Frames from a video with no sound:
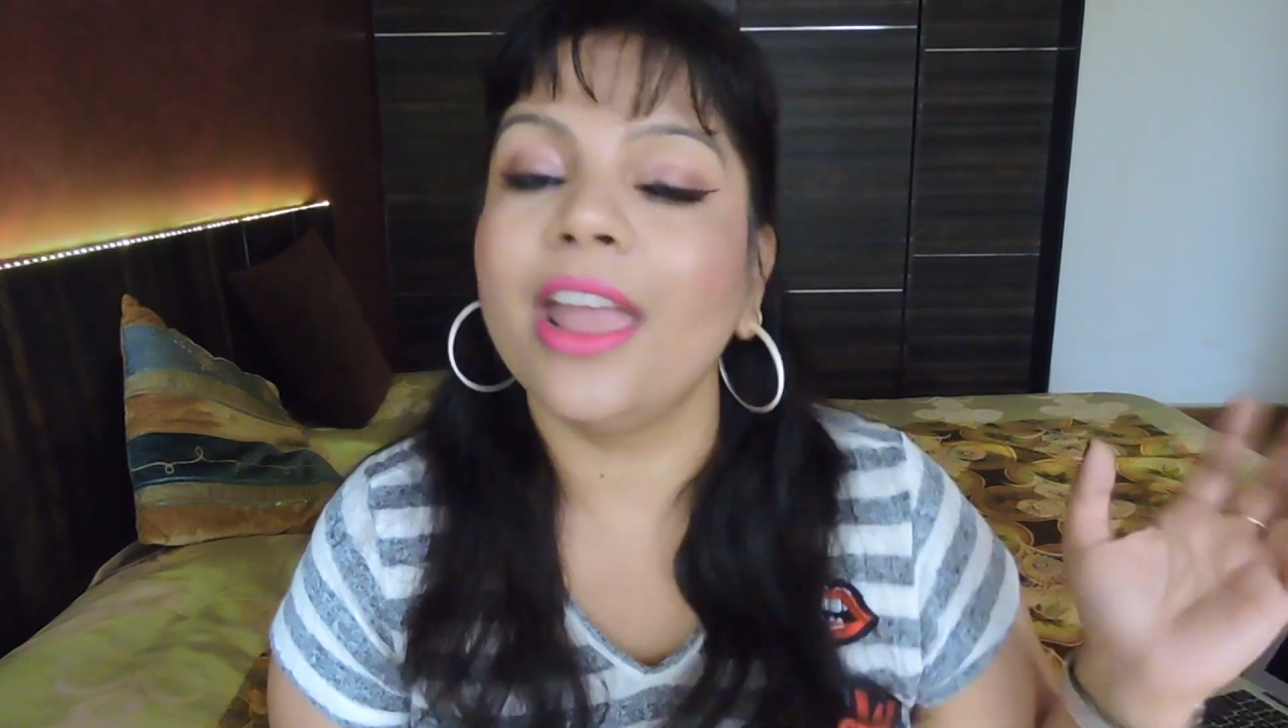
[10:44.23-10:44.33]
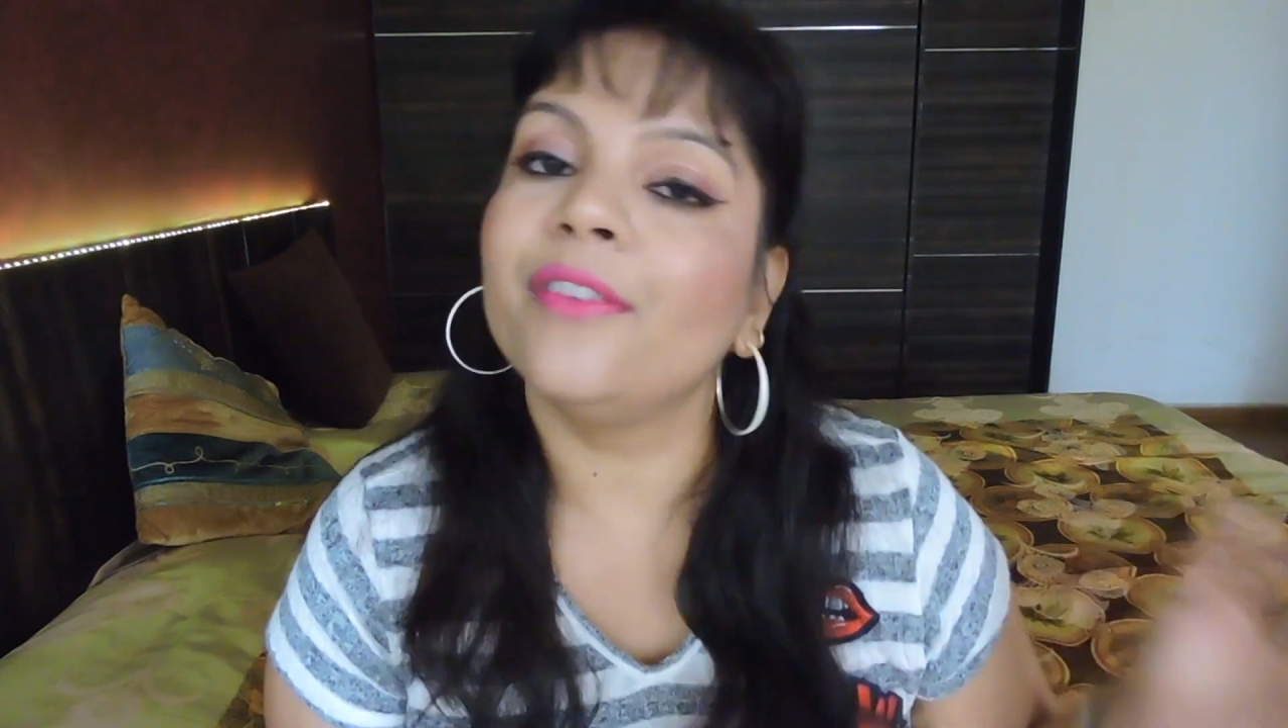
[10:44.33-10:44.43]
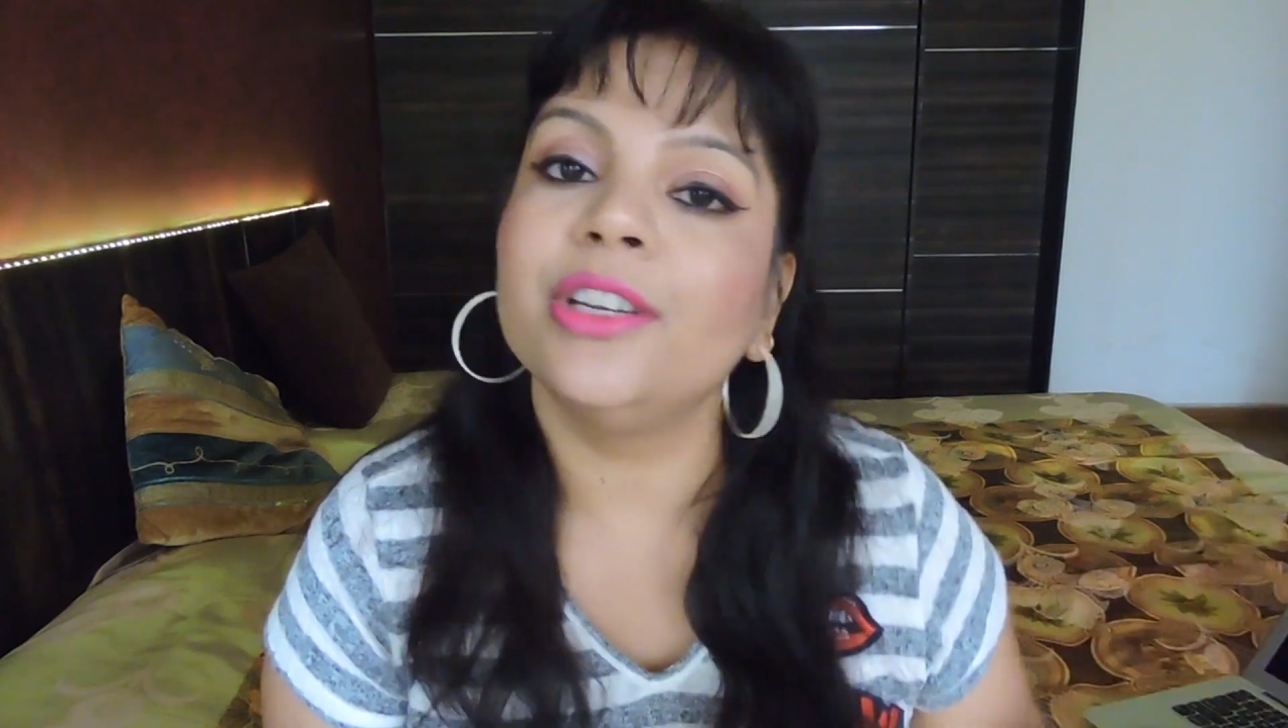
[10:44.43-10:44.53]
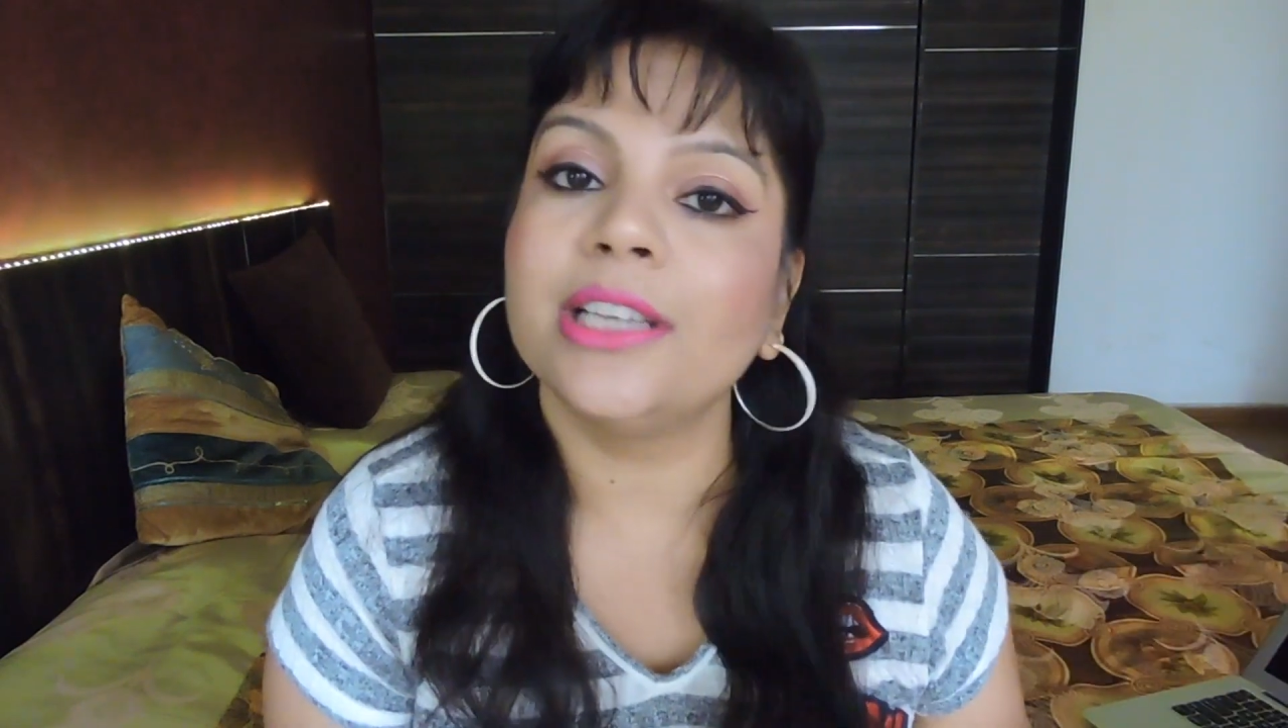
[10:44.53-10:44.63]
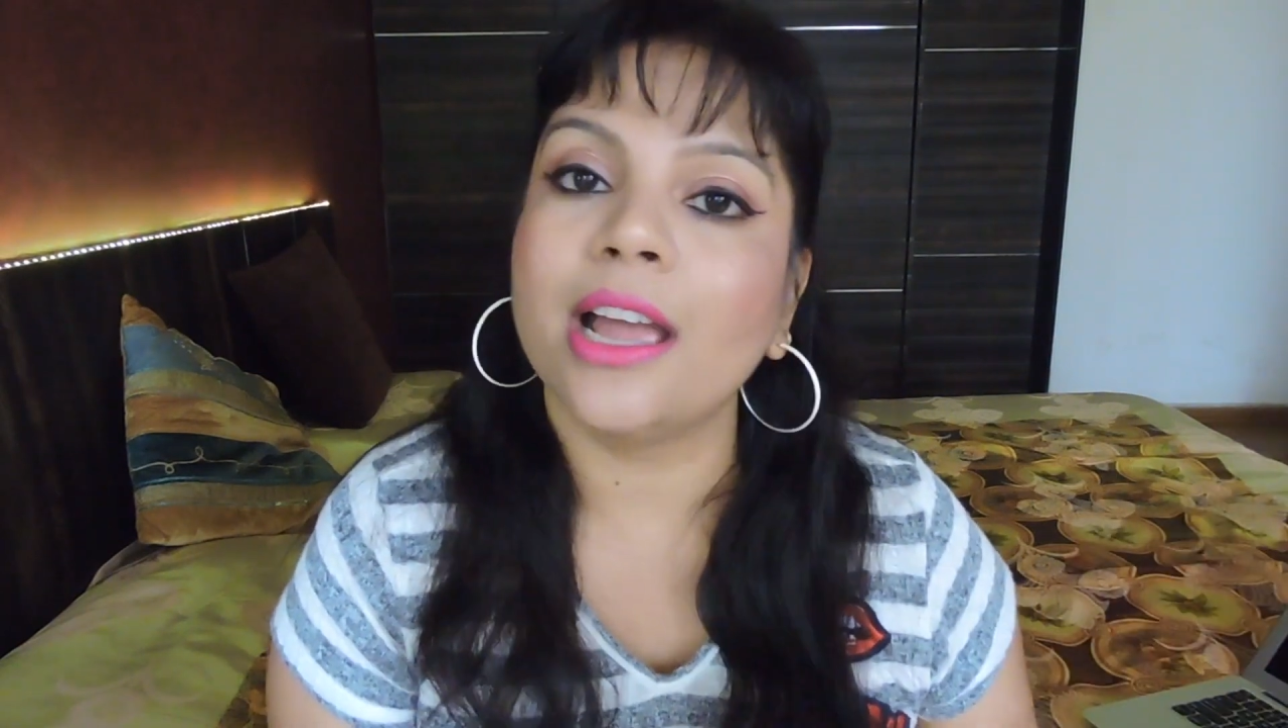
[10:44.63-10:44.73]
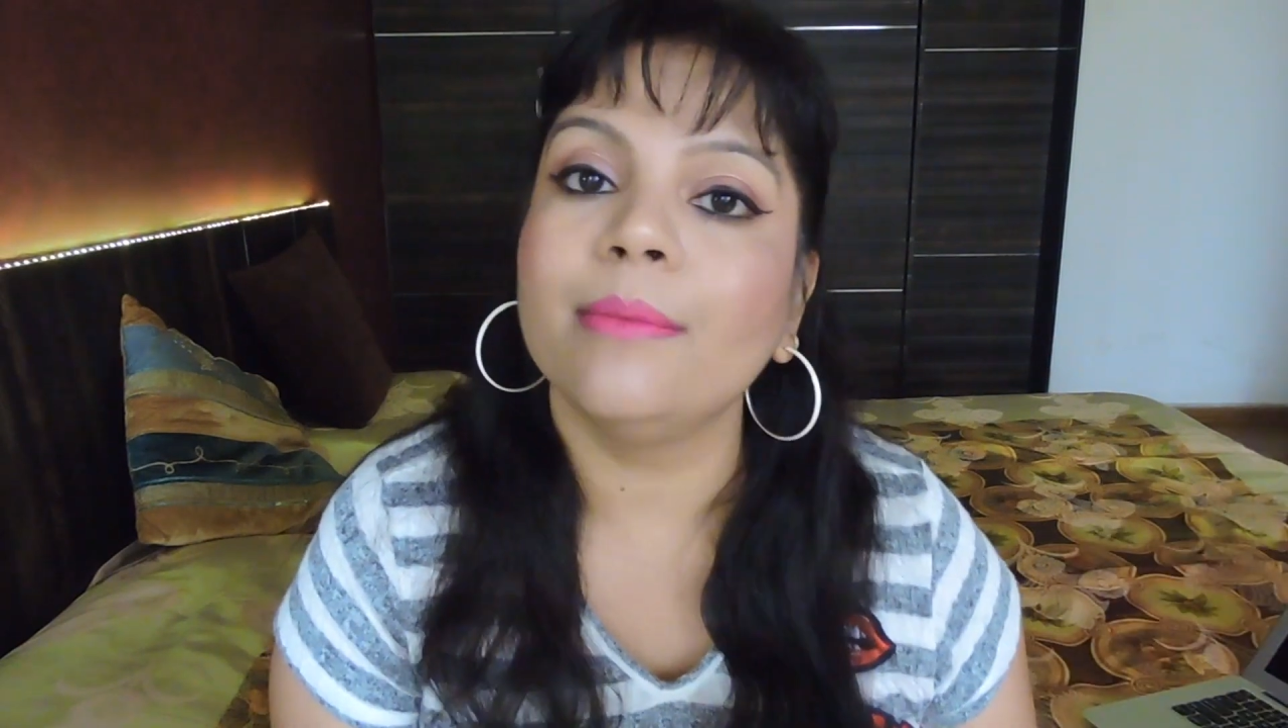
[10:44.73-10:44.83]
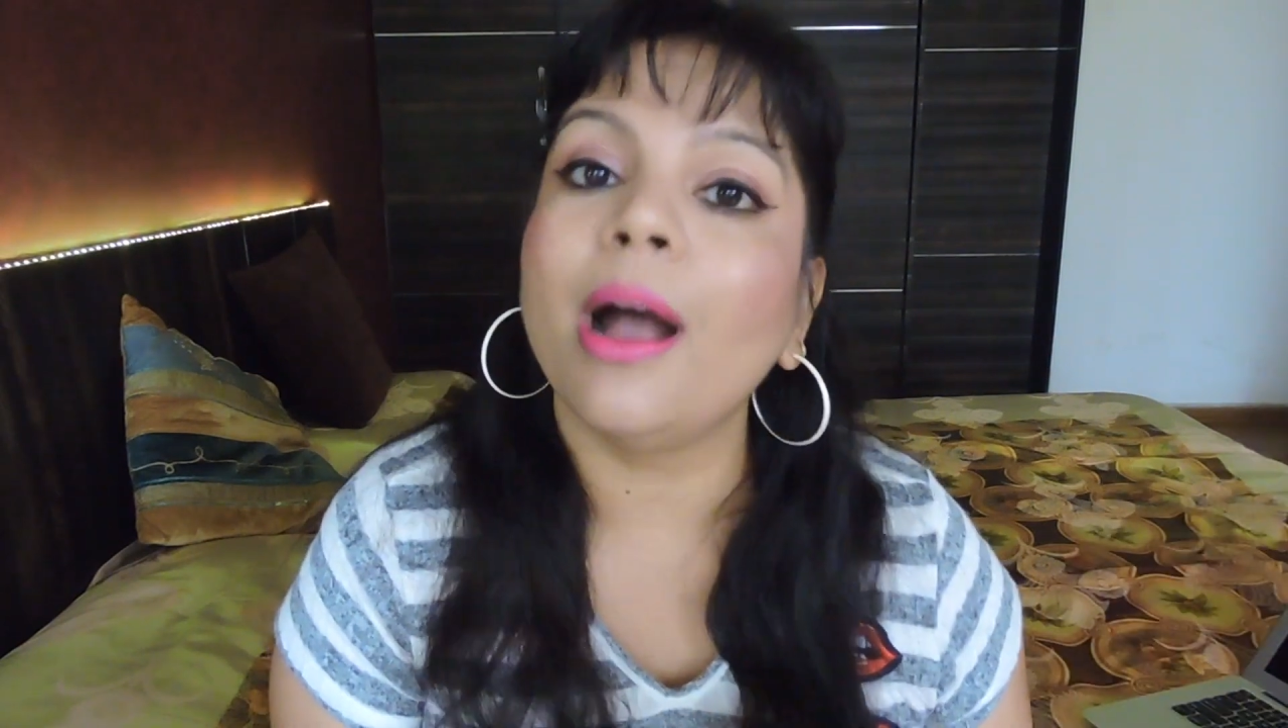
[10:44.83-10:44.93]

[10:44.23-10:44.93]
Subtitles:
every time